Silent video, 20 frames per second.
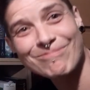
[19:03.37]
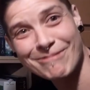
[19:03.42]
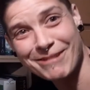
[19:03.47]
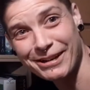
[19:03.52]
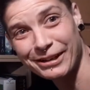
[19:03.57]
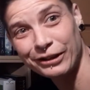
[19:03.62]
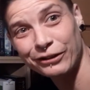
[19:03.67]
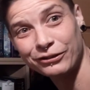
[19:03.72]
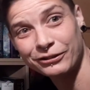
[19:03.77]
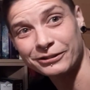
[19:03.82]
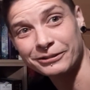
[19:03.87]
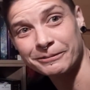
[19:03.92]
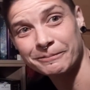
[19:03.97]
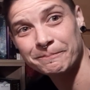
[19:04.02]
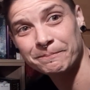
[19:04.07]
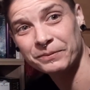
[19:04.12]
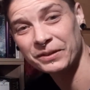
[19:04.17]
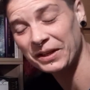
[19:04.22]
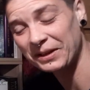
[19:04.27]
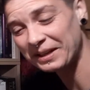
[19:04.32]
beautiful,
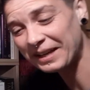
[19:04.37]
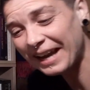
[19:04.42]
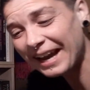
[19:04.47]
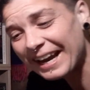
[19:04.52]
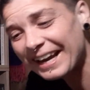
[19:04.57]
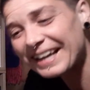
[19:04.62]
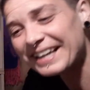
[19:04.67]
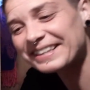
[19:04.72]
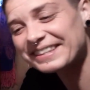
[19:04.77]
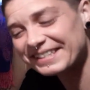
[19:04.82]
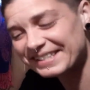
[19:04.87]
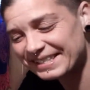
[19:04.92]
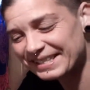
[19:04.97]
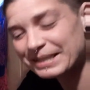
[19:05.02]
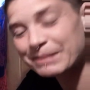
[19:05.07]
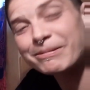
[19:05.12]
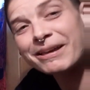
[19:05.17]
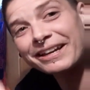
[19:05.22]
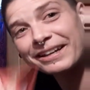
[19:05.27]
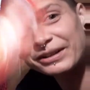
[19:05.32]
okay? And this is
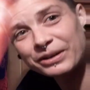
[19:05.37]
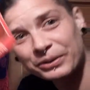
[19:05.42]
about